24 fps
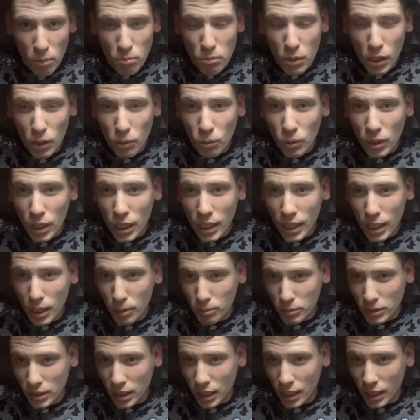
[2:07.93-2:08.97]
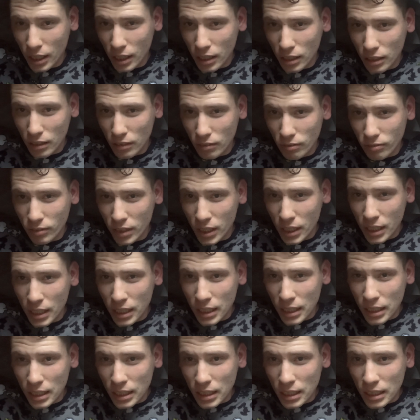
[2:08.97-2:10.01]
But what I am tired of
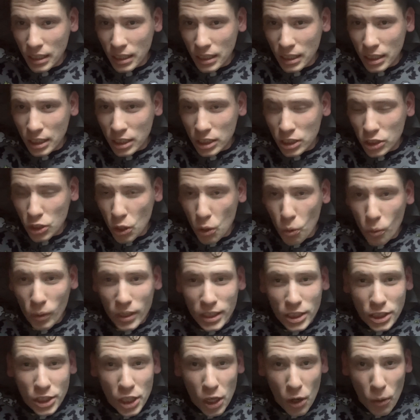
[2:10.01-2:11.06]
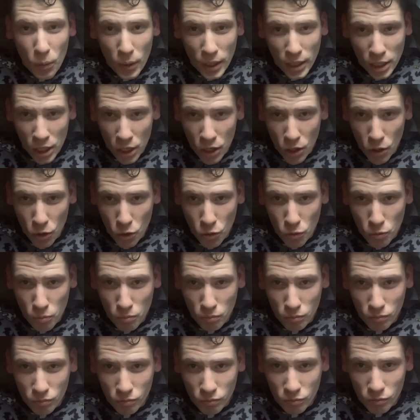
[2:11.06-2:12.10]
is always going
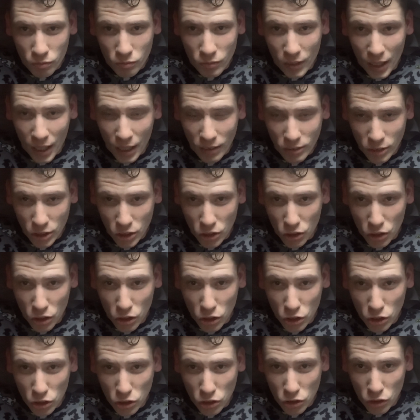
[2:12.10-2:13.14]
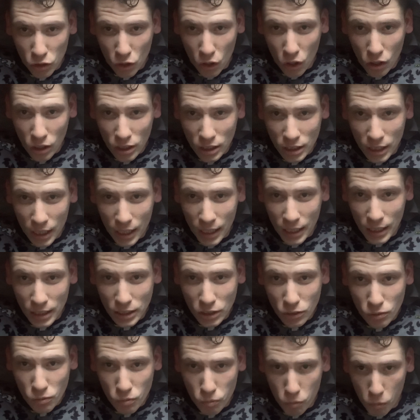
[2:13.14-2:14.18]
home after a good long
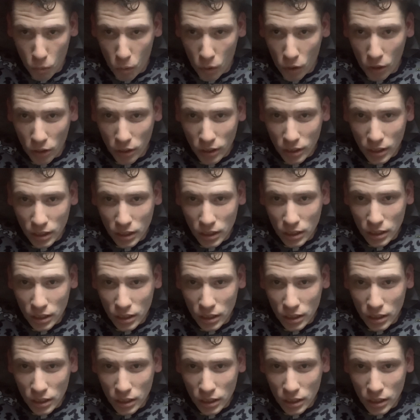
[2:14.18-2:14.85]
day's work